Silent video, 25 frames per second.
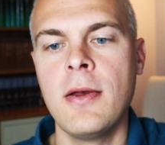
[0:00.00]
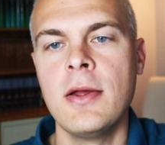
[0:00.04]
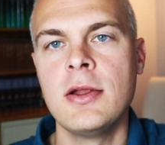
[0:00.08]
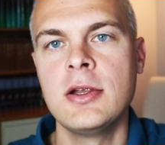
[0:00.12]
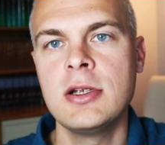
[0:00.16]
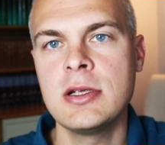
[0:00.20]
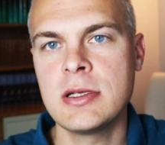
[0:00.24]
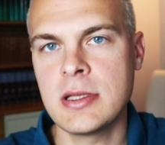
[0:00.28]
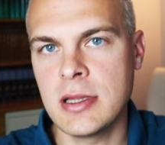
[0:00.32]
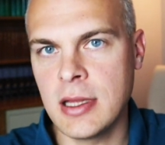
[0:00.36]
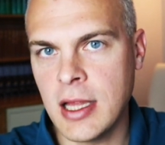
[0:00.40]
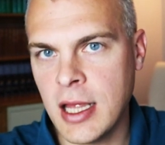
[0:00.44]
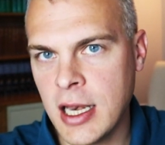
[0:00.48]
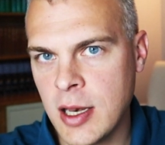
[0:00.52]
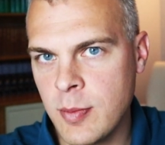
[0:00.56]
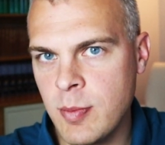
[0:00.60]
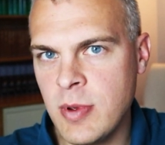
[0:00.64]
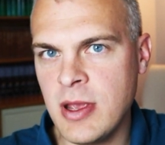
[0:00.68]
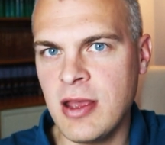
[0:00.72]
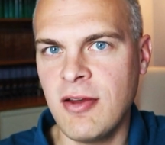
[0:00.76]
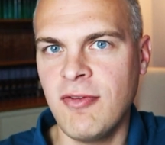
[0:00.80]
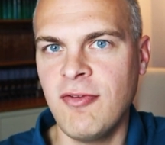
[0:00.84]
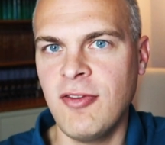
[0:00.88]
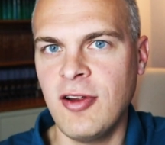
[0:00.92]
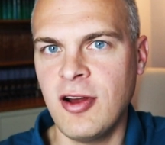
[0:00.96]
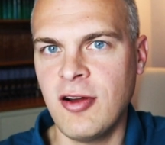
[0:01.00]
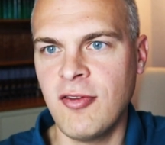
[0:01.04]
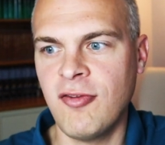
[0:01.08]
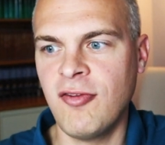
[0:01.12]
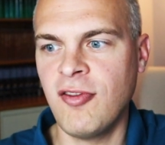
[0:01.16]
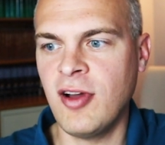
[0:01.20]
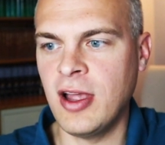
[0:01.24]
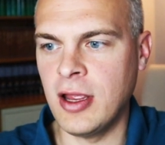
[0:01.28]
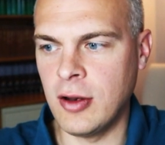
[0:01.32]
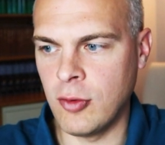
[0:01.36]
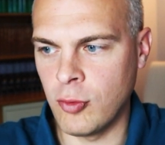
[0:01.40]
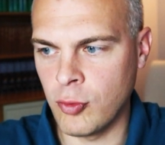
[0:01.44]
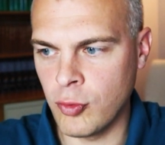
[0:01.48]
Just let it be a fair
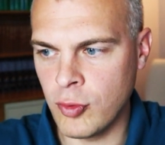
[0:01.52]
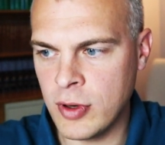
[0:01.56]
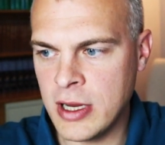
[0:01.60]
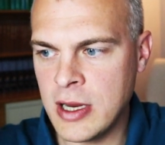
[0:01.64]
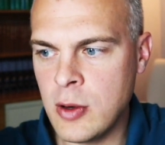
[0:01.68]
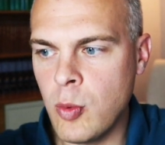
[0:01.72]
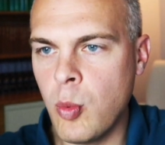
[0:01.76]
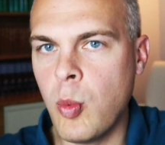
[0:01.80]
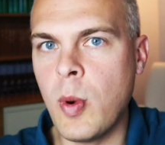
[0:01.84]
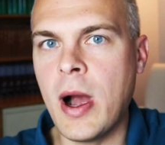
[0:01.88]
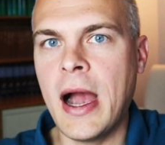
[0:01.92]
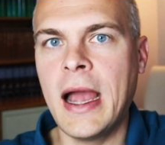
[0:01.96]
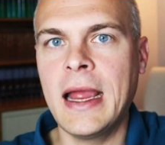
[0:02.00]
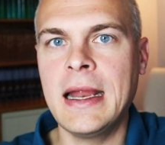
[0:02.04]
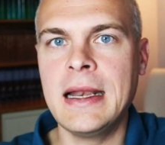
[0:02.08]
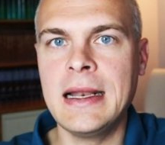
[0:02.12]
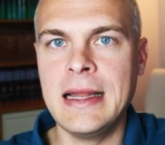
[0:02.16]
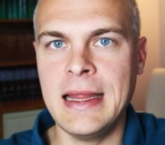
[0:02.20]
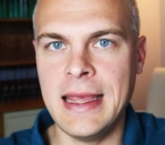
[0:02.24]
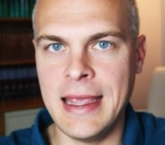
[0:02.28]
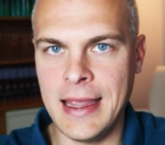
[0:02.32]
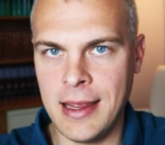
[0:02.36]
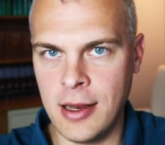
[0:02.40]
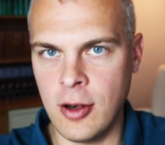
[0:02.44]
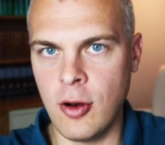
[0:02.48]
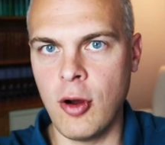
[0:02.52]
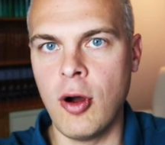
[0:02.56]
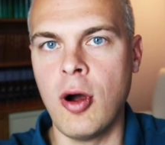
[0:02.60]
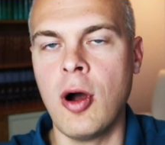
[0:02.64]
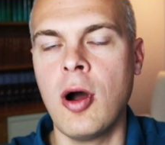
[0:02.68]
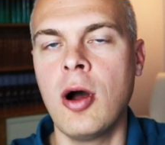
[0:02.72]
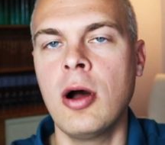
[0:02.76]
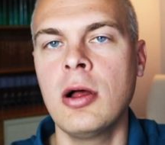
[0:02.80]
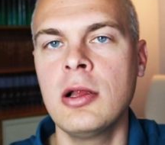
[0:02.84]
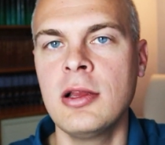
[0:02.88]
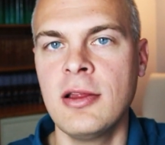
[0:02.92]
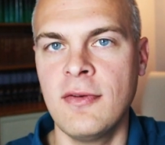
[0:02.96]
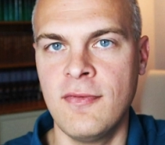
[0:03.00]
fight. Read widely in
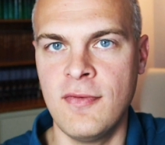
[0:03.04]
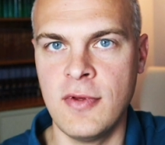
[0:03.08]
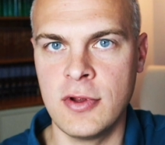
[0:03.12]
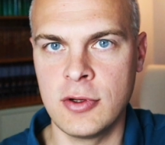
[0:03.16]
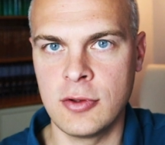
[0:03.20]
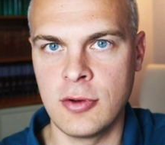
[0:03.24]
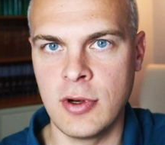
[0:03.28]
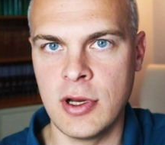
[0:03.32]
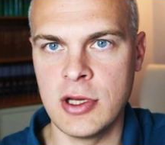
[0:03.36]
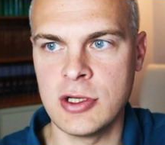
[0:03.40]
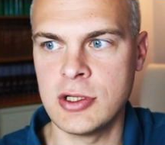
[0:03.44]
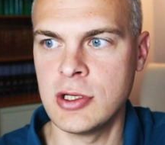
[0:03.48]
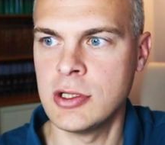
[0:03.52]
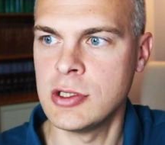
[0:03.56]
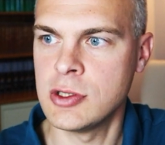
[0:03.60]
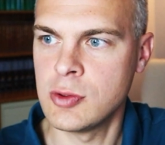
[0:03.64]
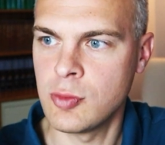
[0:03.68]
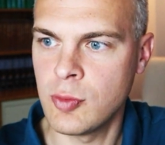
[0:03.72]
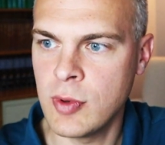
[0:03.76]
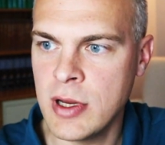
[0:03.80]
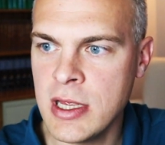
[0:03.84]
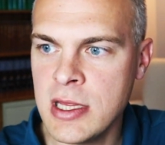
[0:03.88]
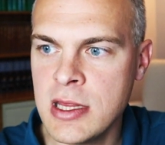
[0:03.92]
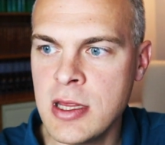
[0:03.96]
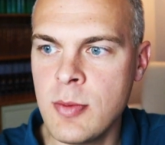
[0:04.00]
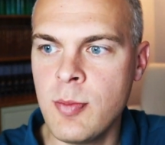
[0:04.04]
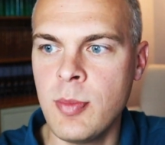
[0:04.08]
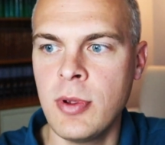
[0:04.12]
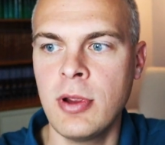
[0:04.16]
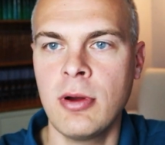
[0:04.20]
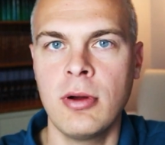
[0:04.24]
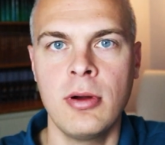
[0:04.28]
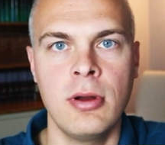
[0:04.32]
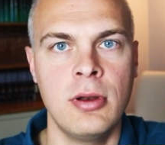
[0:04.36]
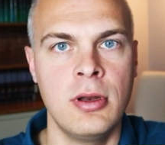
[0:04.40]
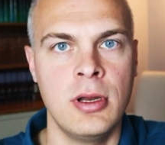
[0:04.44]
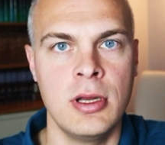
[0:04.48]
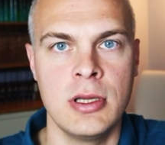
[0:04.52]
all of the traditions. Read the
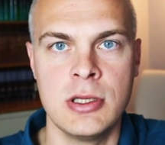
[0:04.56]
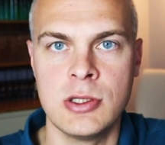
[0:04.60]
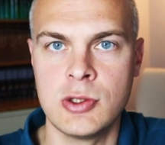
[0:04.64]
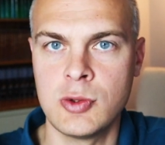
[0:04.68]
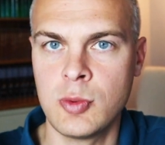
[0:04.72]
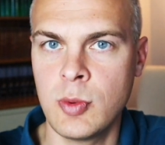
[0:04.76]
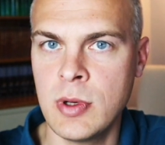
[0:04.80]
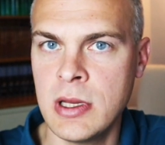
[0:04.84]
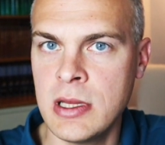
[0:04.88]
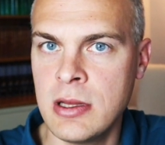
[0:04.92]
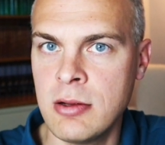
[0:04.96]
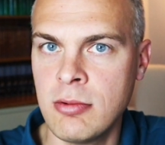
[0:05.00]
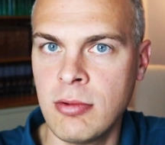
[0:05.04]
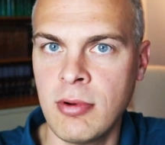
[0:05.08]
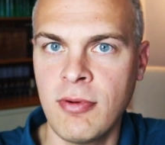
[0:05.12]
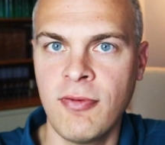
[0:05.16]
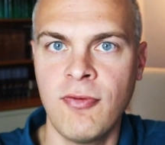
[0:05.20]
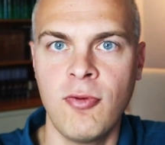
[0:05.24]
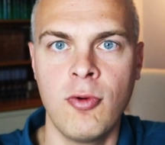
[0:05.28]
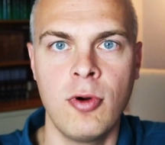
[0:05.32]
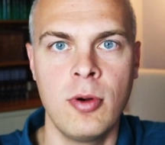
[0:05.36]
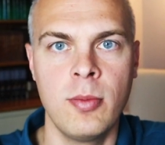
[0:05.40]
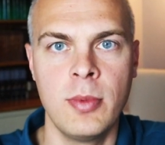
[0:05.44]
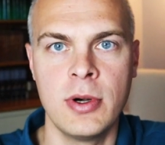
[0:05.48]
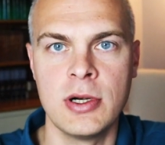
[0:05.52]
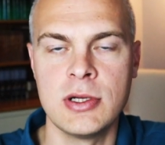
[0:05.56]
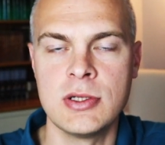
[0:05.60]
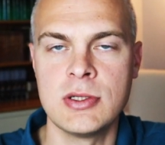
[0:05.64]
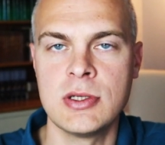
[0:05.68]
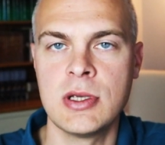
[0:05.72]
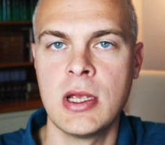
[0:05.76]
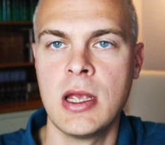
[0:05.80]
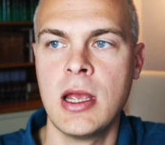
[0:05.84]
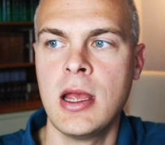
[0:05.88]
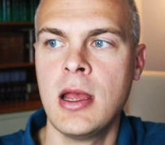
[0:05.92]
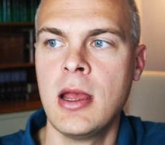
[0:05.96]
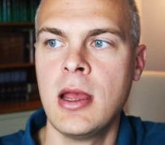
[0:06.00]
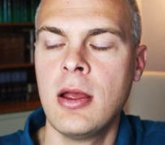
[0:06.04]
Puritans, read the Reformers,
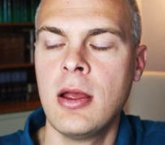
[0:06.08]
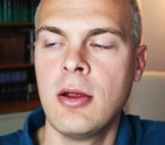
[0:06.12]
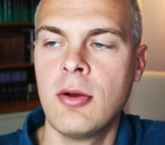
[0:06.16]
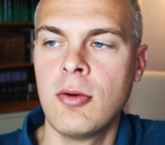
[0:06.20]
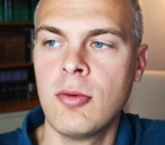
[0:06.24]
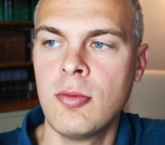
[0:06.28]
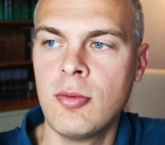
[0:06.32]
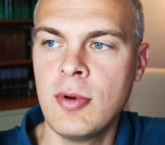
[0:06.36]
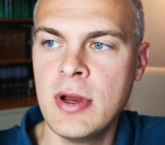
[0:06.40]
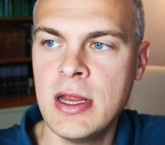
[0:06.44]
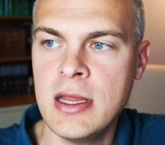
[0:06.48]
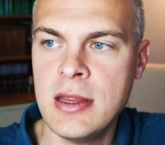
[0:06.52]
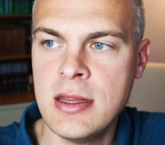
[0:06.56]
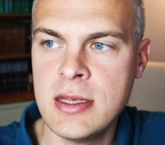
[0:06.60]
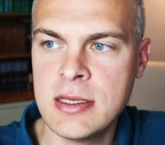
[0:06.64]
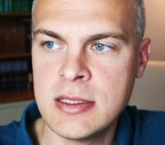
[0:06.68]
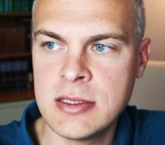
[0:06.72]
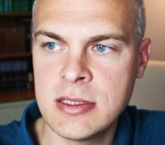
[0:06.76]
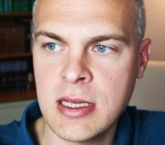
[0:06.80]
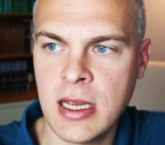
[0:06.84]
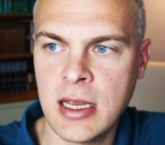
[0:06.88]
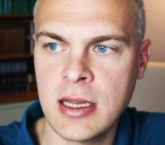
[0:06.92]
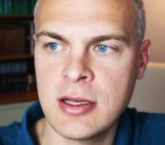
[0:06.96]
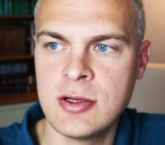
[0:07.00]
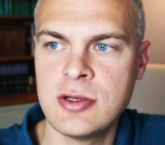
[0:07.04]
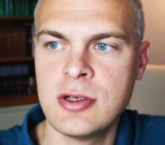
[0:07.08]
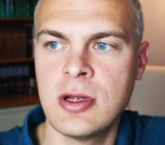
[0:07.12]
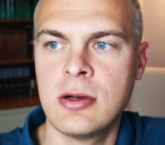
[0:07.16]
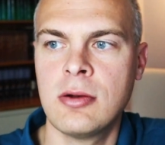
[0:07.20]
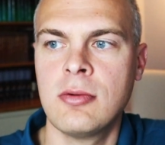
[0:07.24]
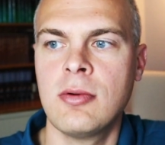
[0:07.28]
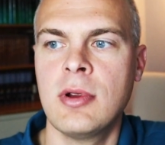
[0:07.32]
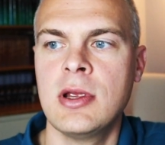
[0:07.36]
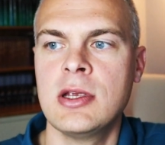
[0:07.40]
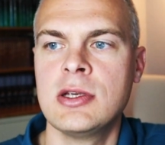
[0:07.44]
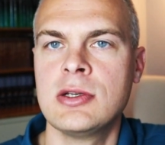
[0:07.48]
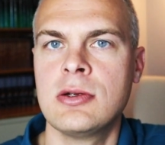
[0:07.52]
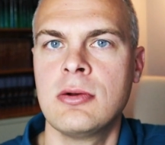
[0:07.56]
read the
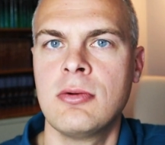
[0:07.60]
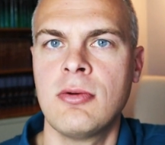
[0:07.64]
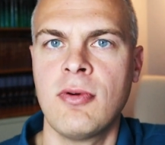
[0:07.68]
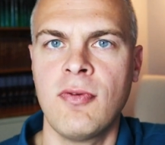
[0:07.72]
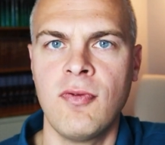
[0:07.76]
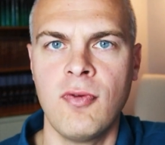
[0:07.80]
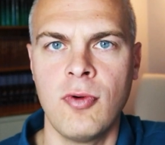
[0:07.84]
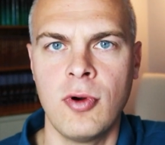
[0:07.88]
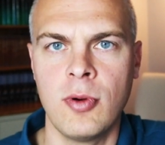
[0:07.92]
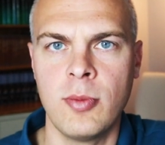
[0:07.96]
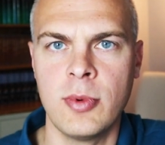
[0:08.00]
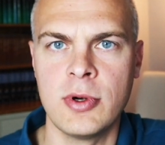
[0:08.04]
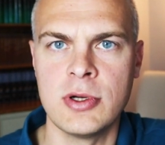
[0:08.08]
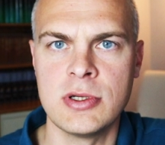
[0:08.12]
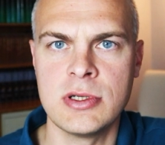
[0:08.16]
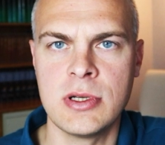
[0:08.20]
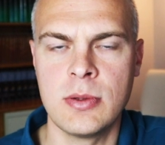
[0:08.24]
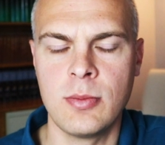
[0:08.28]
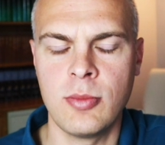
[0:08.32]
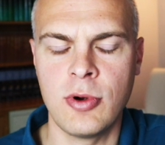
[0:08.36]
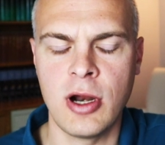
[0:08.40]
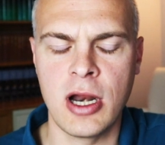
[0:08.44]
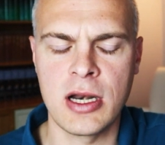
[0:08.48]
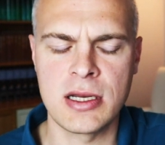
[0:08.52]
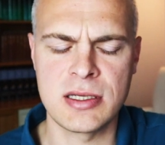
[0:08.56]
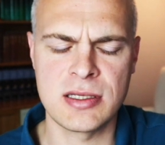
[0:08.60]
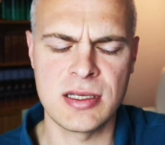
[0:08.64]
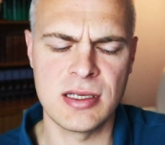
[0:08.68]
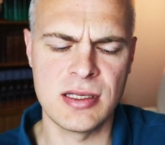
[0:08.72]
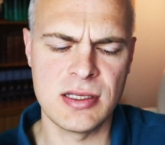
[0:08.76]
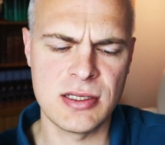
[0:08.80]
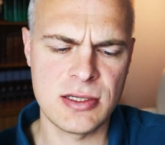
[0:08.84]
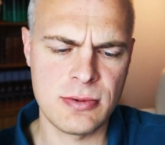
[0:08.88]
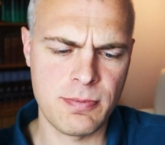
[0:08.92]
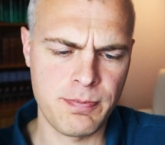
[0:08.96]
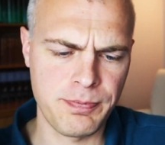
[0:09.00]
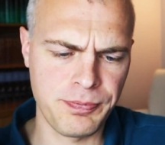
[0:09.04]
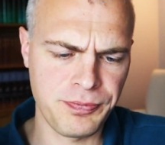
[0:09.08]
second-generation Reformers and
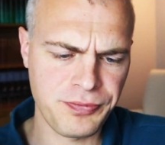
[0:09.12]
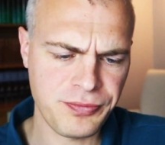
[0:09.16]
Protestants.